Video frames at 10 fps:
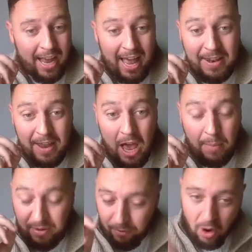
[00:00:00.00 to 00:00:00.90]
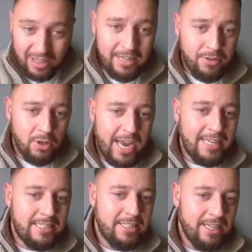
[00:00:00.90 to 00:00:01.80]
And before I leave you
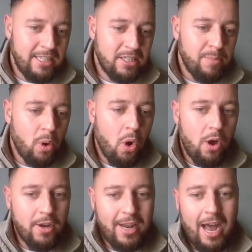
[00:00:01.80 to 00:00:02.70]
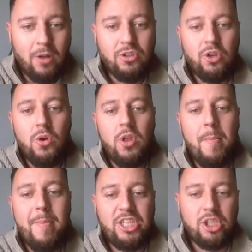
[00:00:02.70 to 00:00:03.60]
guys, it's important, I'll do the
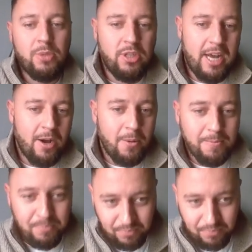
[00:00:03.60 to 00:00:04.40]
measurement now.